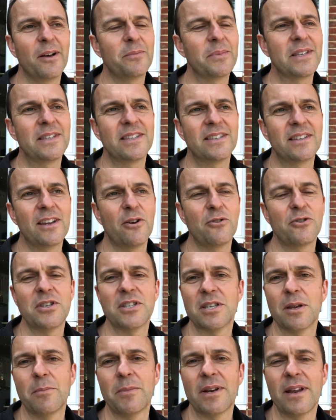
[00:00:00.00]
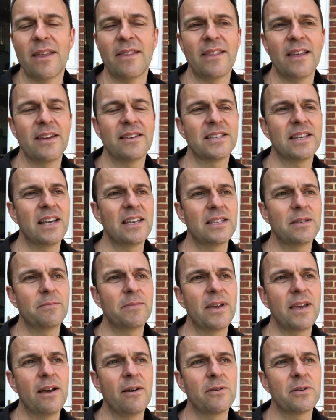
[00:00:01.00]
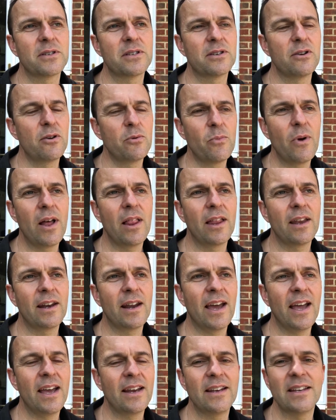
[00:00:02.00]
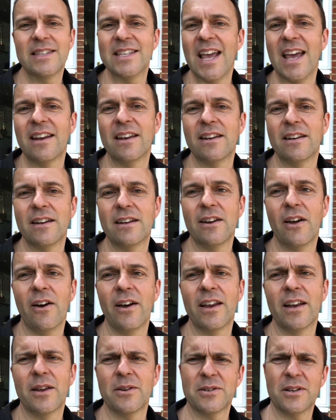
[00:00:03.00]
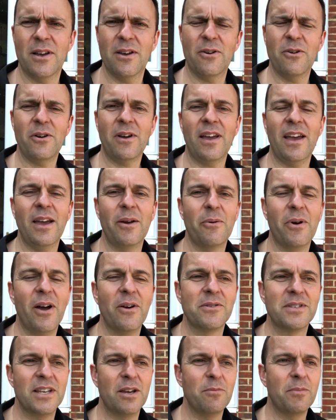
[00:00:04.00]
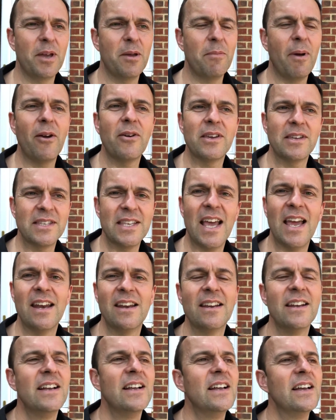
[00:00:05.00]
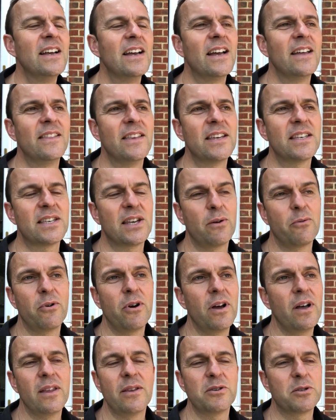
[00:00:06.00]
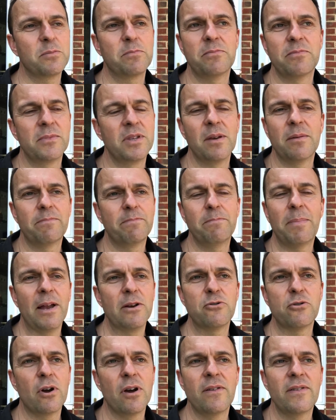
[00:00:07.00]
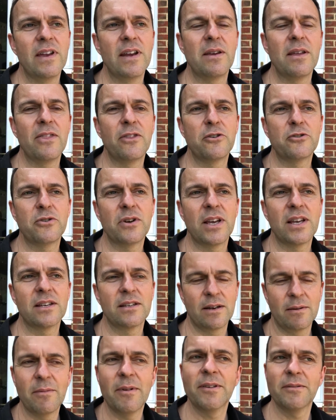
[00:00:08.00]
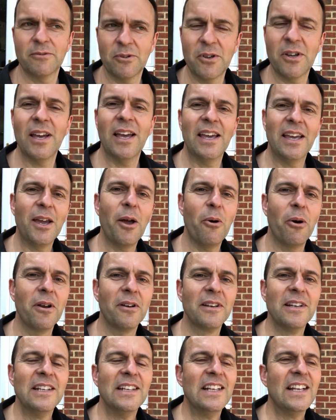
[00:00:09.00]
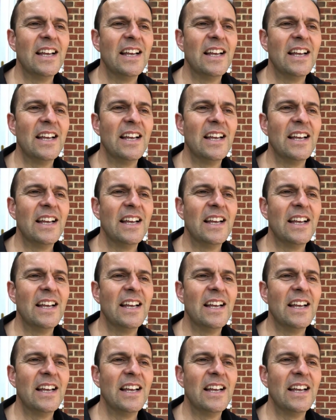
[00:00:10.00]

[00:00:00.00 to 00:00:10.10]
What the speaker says: I'll be coaching somebody and they'll say to me, I was doing well and I had a 10 and a 9. I was like, okay, wow, tell me about your 10. And they say, well, it's the bad drive, hit it in the trees. I'm like, okay, go on.